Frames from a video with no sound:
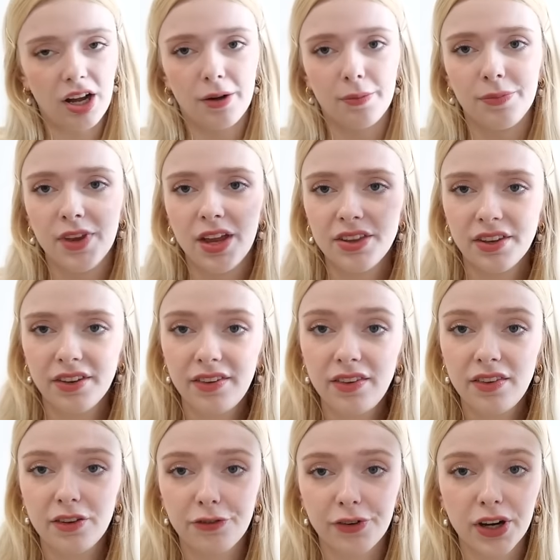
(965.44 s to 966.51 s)
Um, this
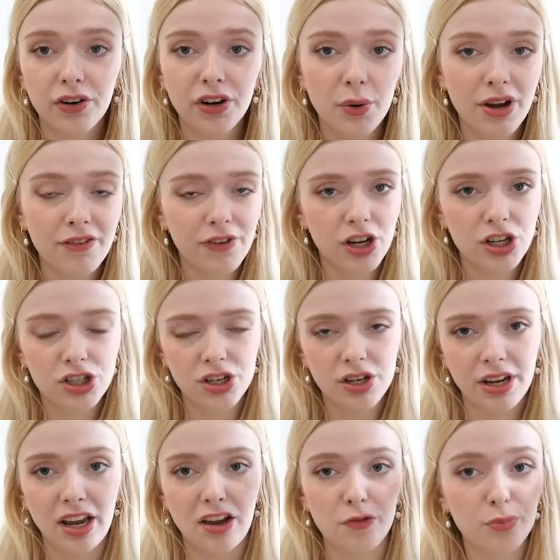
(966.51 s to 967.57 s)
is the fingering weight version.
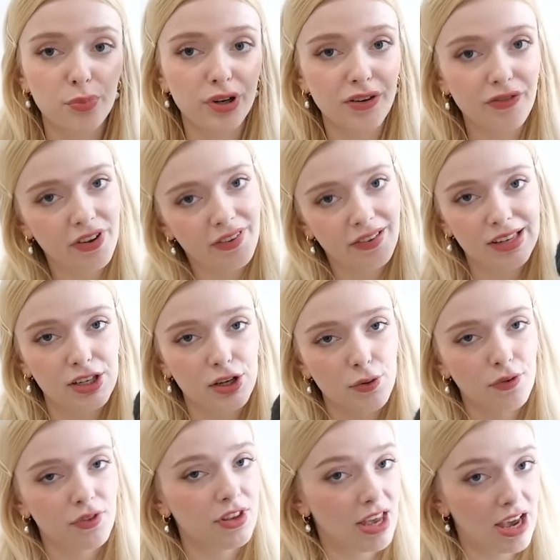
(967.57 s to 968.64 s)
I have previously
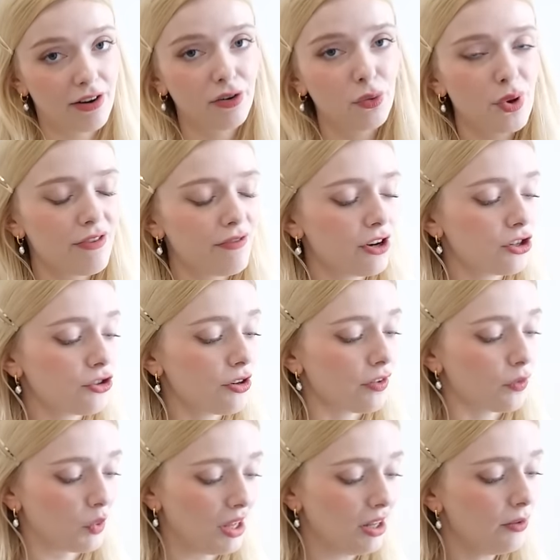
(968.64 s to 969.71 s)
used the Aran weight version
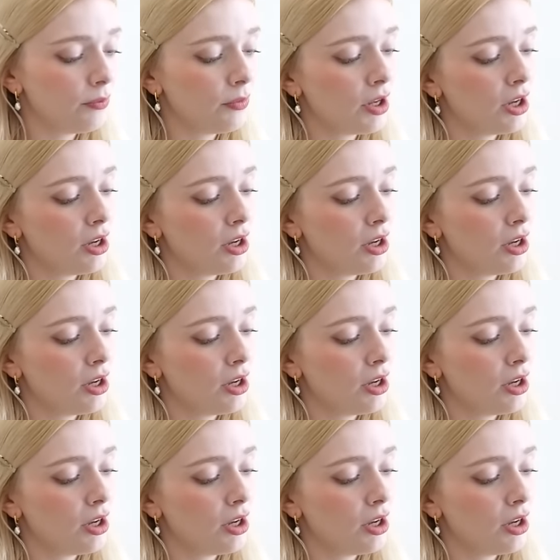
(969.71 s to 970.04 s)
as well.